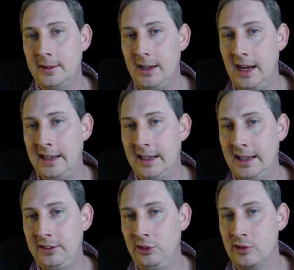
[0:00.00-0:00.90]
an
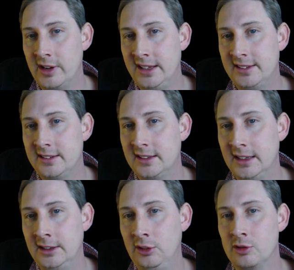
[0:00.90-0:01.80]
increase
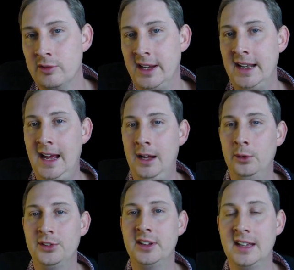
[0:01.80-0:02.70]
in
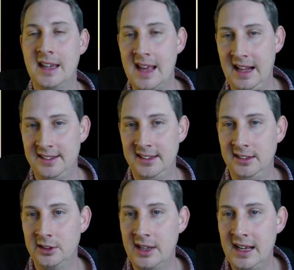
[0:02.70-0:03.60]
greenhouse
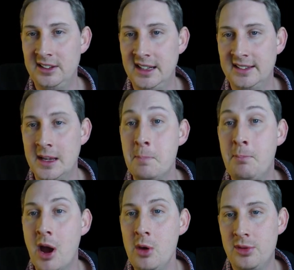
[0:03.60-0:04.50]
gases. Okay, so you had to say
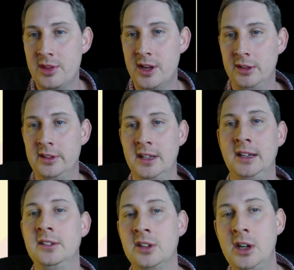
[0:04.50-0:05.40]
both of those
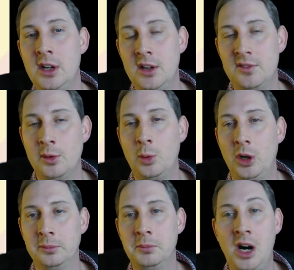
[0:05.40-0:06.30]
things for
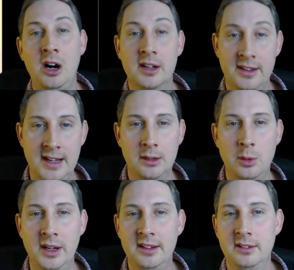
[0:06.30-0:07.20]
1 mark, and that
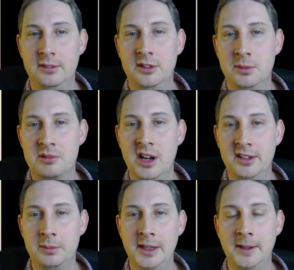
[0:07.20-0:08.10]
quite
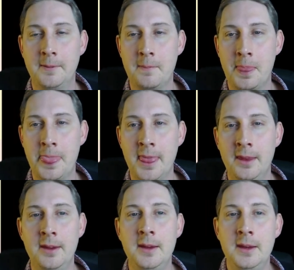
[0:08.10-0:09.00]
surprised me.
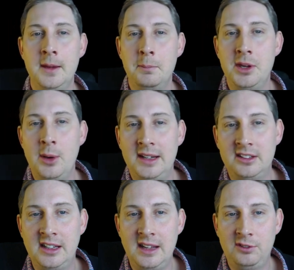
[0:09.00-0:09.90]
But you had
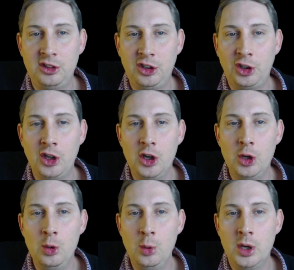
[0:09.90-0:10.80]
to give
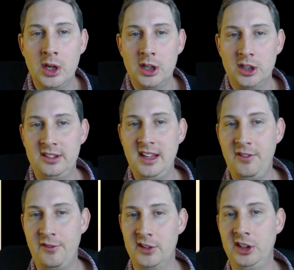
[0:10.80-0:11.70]
2
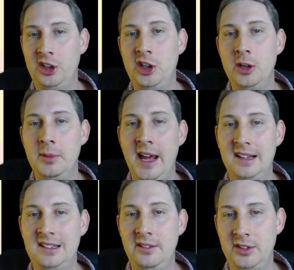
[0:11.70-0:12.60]
different human
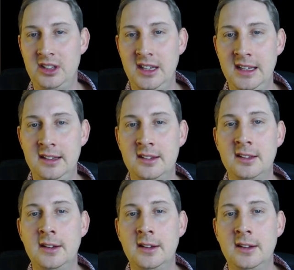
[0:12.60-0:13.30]
activities